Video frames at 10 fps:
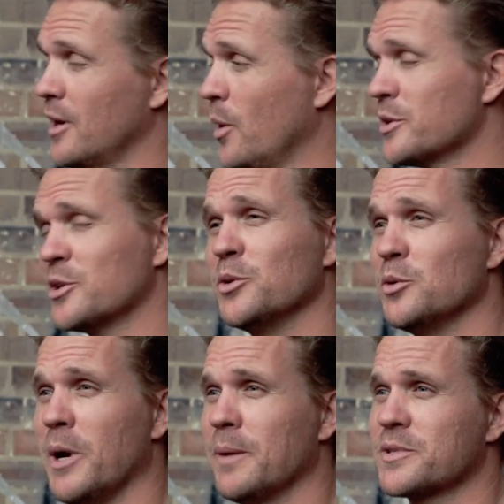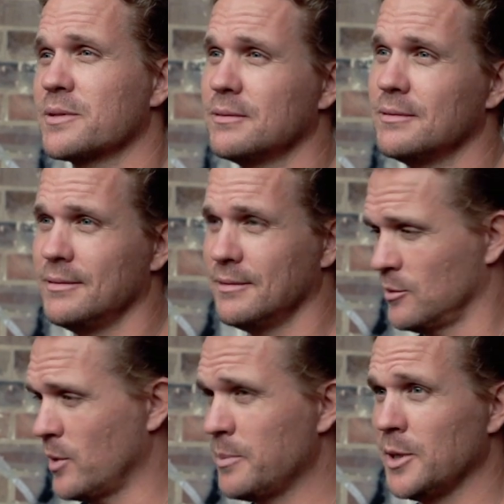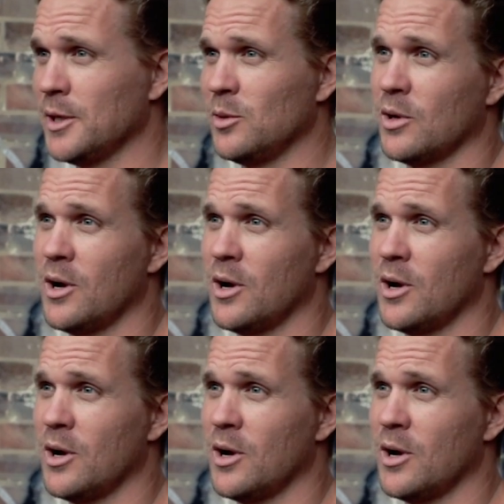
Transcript: Go onto Google Maps, grab your little